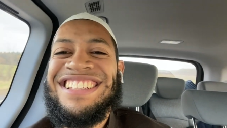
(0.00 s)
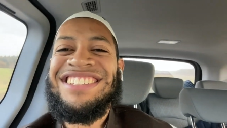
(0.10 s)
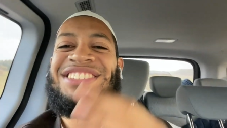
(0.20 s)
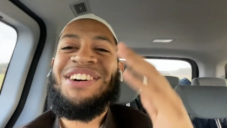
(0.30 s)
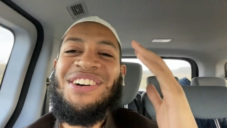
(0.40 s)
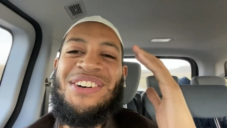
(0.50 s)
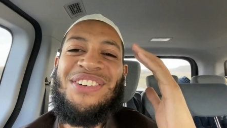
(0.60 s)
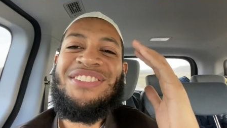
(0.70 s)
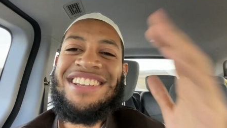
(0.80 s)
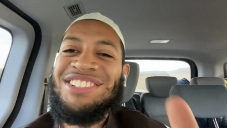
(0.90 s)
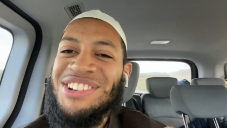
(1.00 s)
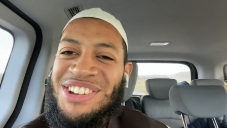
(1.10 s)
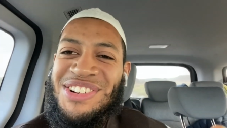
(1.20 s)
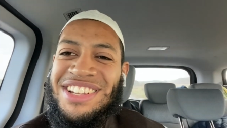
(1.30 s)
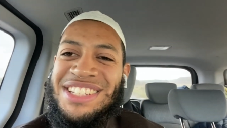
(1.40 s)
So make sure
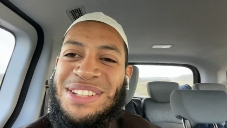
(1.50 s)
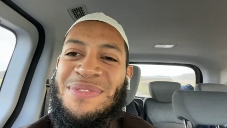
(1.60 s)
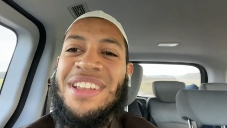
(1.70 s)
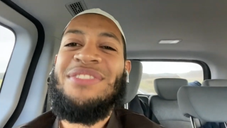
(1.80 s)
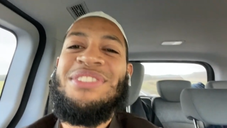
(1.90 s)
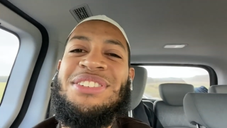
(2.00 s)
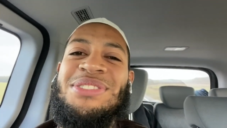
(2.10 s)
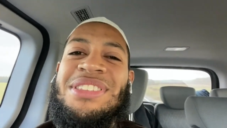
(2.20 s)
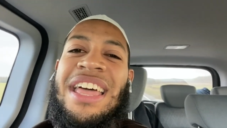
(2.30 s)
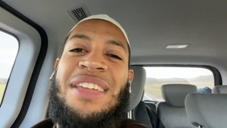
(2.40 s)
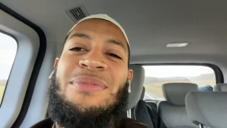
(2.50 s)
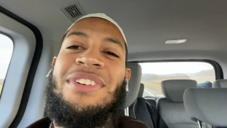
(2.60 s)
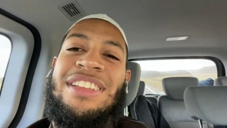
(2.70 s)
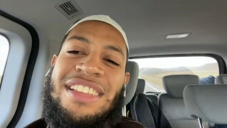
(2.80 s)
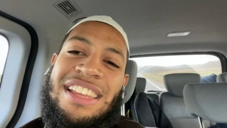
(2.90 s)
your question is beneficial. Taib,
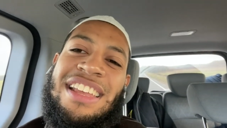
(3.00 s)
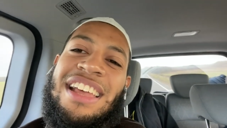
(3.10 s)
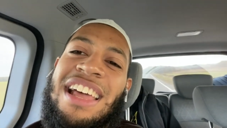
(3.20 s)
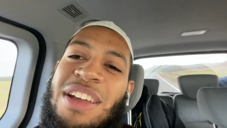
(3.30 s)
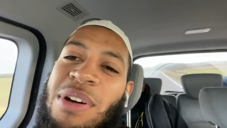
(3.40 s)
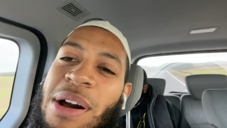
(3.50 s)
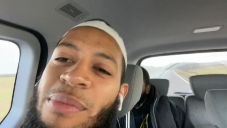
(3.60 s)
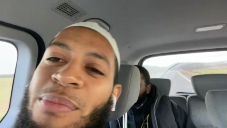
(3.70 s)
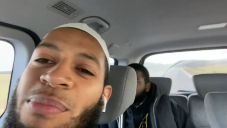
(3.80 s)
Ewa,